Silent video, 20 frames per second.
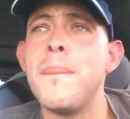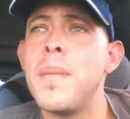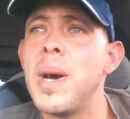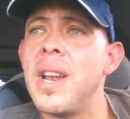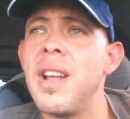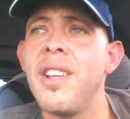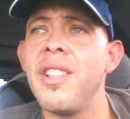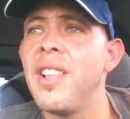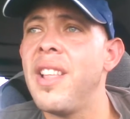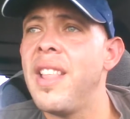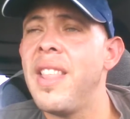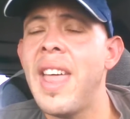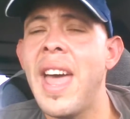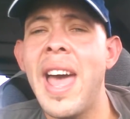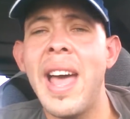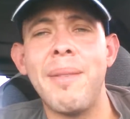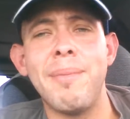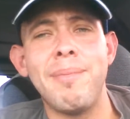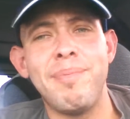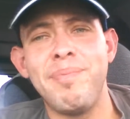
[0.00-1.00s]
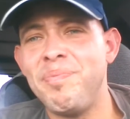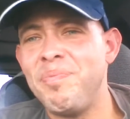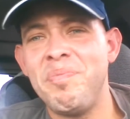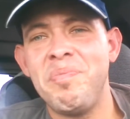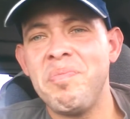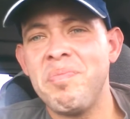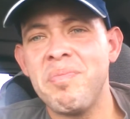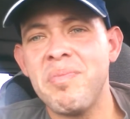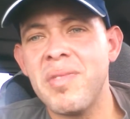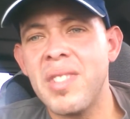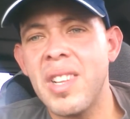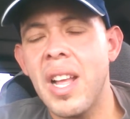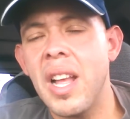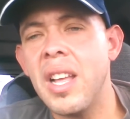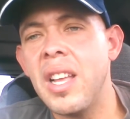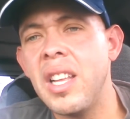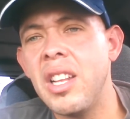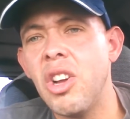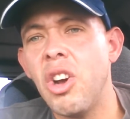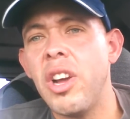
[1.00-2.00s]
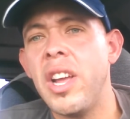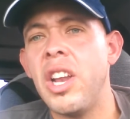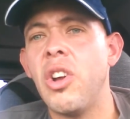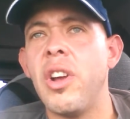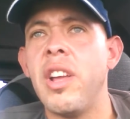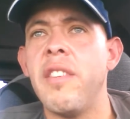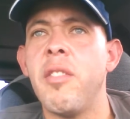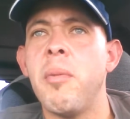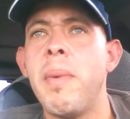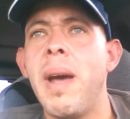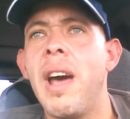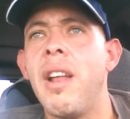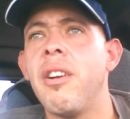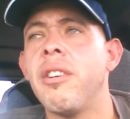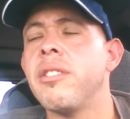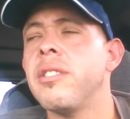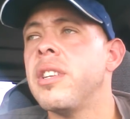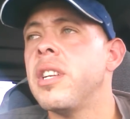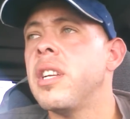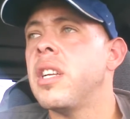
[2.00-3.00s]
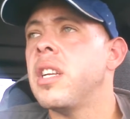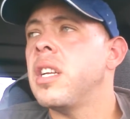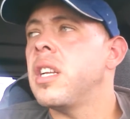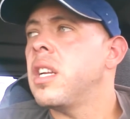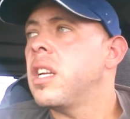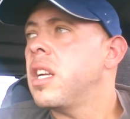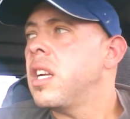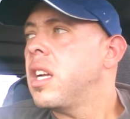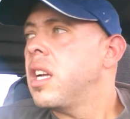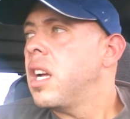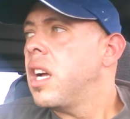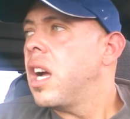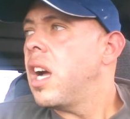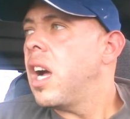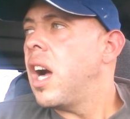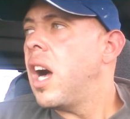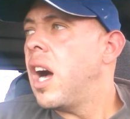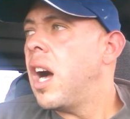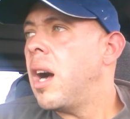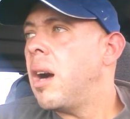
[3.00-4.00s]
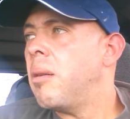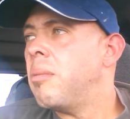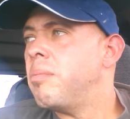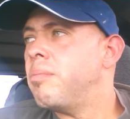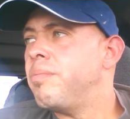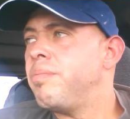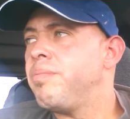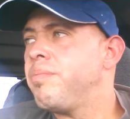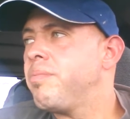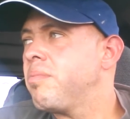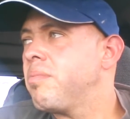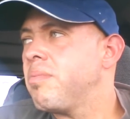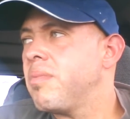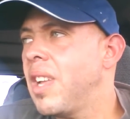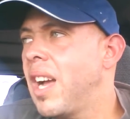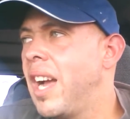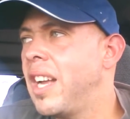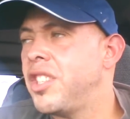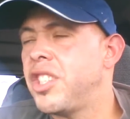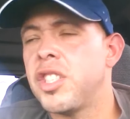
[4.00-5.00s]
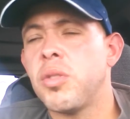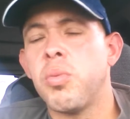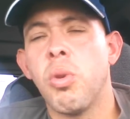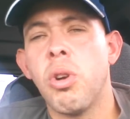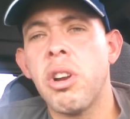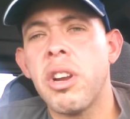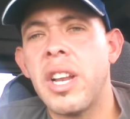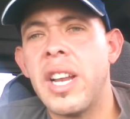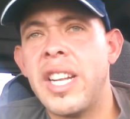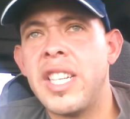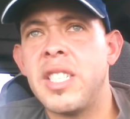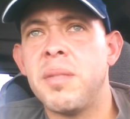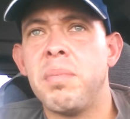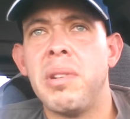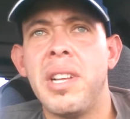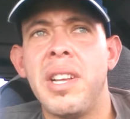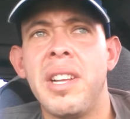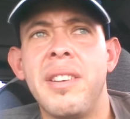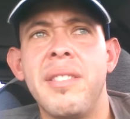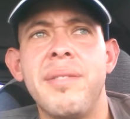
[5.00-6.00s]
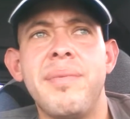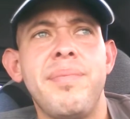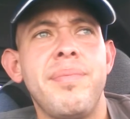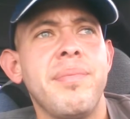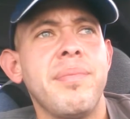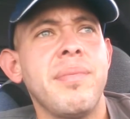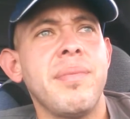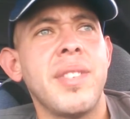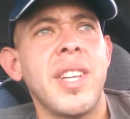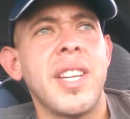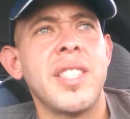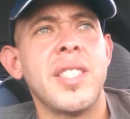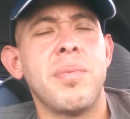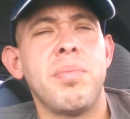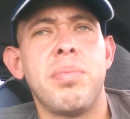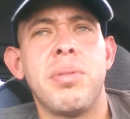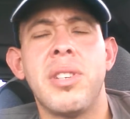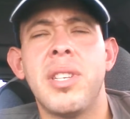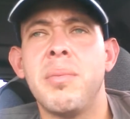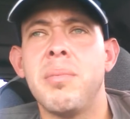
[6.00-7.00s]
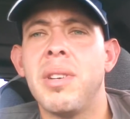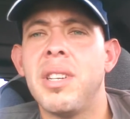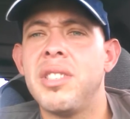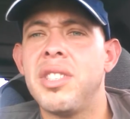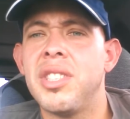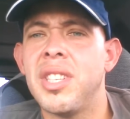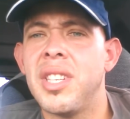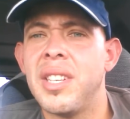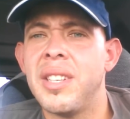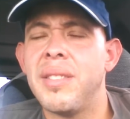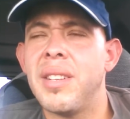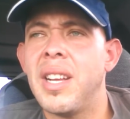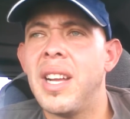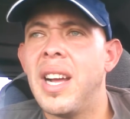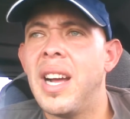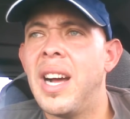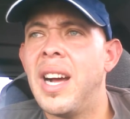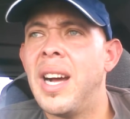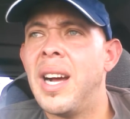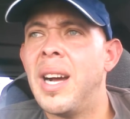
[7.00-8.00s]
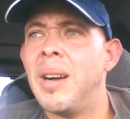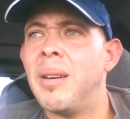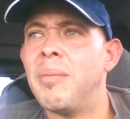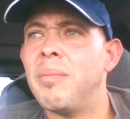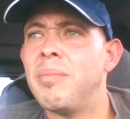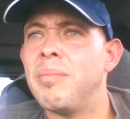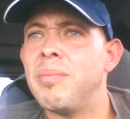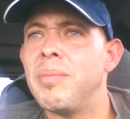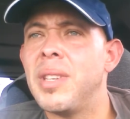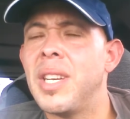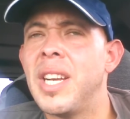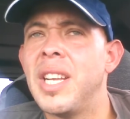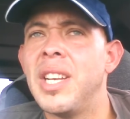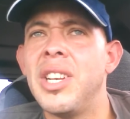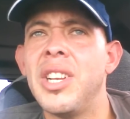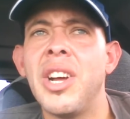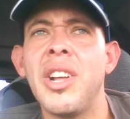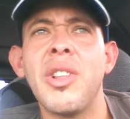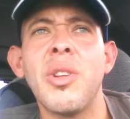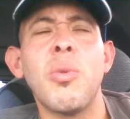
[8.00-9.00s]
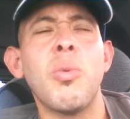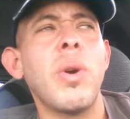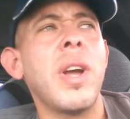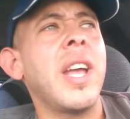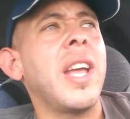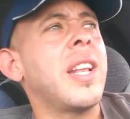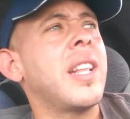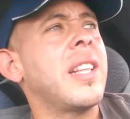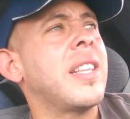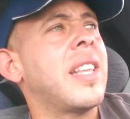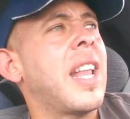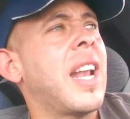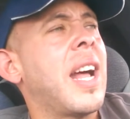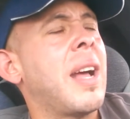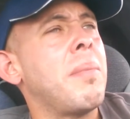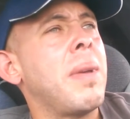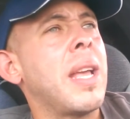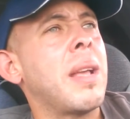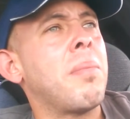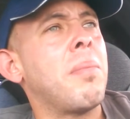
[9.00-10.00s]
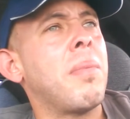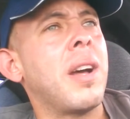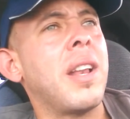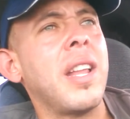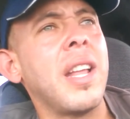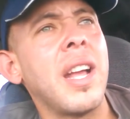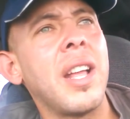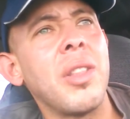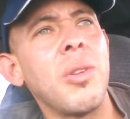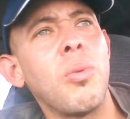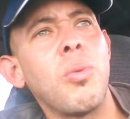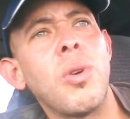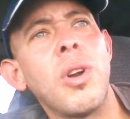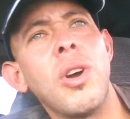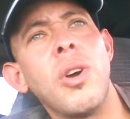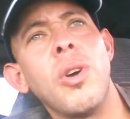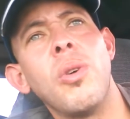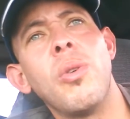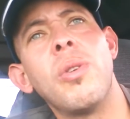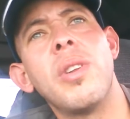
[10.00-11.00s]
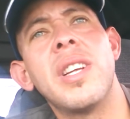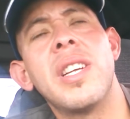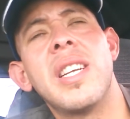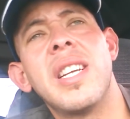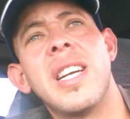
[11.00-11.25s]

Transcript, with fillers: But other than that, it don't, it don't even matter. Um, I just work and I split. That's pretty much it. Um, another way that I make money on the road.